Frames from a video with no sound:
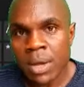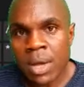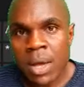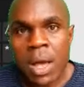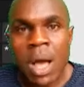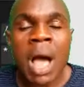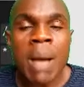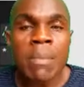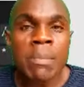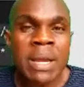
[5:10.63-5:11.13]

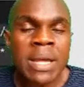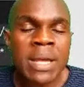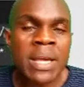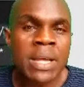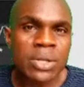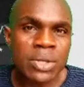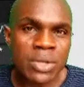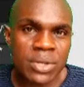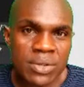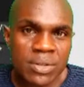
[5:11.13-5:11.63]
Our
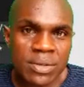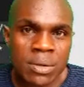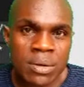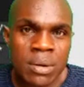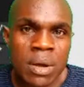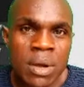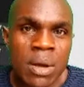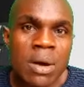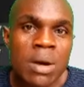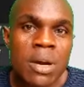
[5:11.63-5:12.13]
blinking
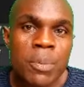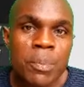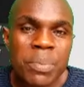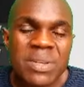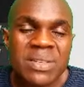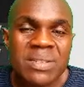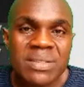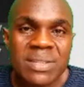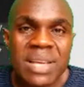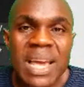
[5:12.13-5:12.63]
cursor
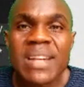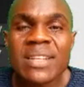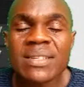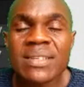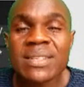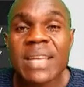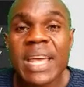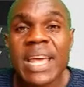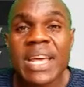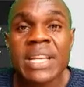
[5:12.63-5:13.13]

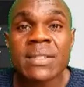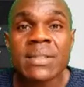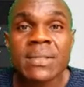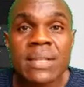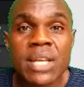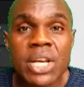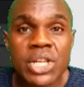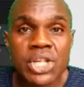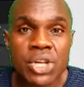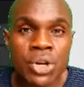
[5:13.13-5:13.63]
represents the
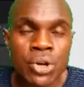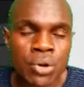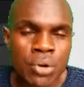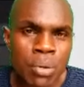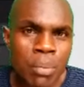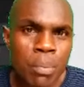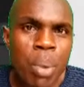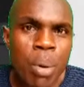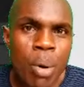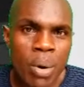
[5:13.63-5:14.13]
insertion
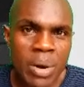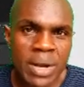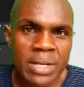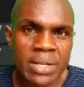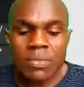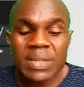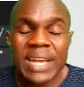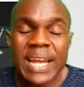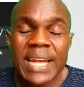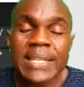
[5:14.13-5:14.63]
point.
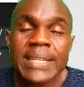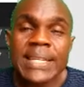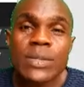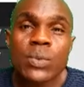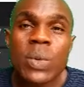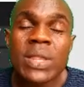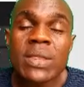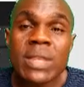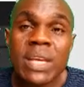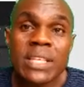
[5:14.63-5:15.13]
It
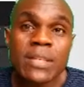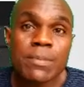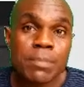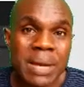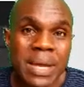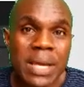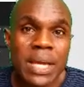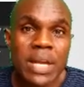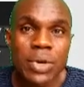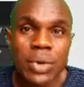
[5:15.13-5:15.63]
is with this
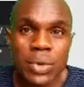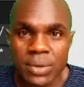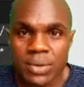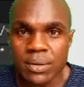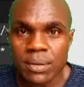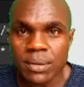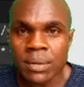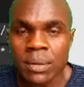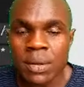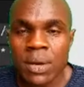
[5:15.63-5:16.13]
blinking
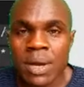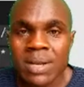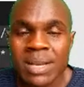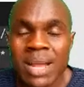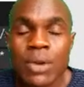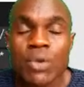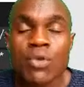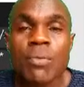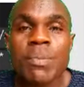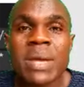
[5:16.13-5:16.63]
cursor
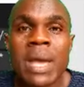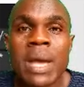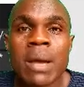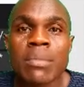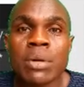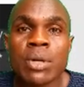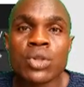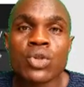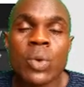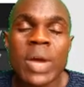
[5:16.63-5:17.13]
that you'll be
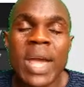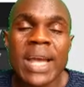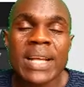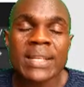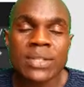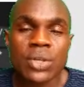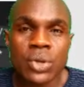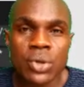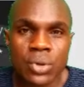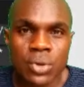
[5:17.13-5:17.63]
able to
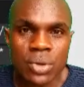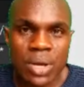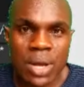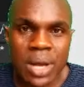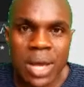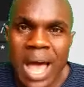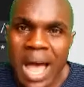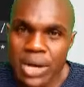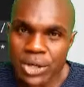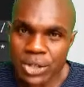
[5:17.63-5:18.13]
execute
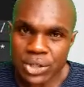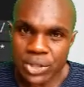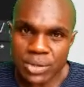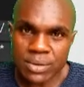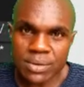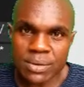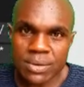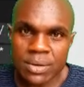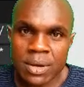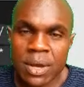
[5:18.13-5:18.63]

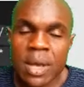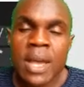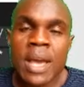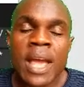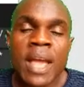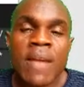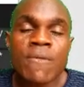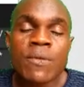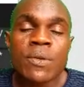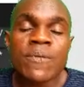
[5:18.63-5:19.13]
actions.
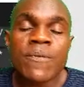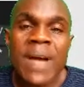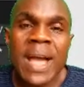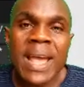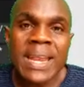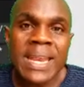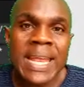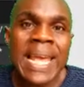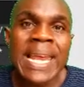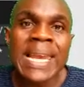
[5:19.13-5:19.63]
If you
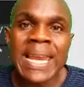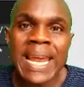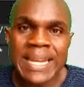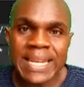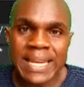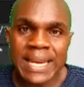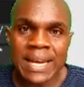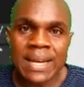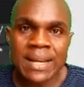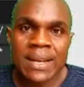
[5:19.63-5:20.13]
find a
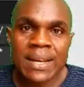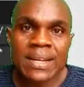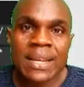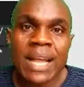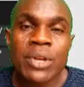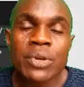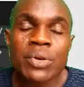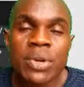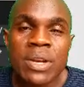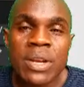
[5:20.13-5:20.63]
letter
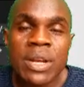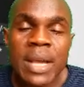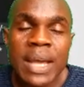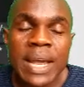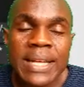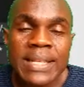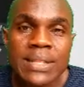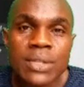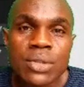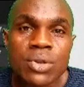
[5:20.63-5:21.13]
that
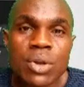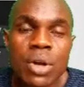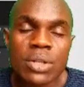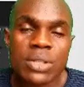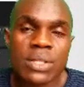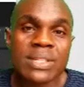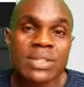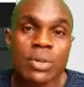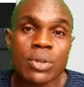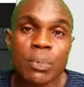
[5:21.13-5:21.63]
it's
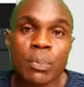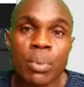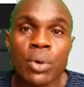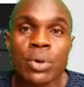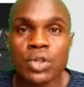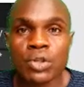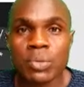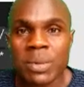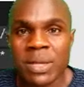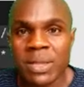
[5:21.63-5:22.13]
not
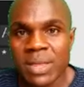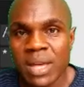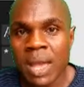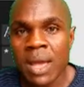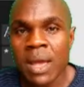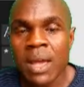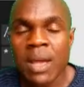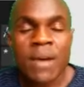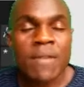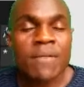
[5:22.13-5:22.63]
supposed to be
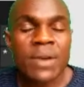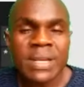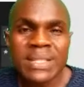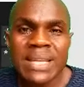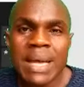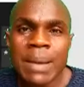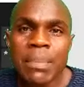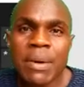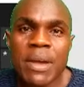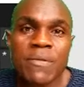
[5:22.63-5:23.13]
there, for
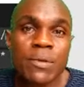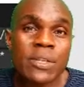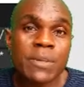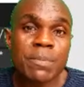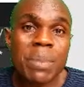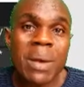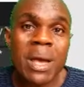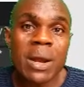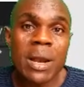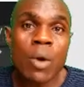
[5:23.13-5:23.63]
example, if you
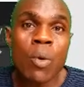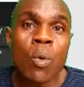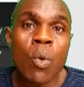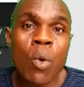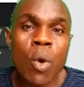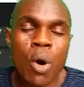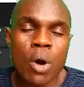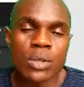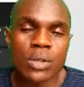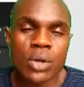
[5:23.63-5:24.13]
spell a
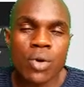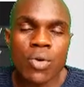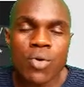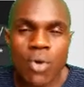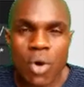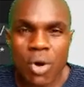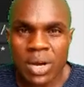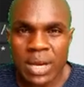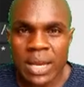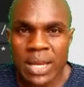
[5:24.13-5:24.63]
word
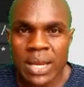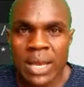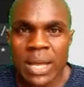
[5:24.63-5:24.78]
wrongly,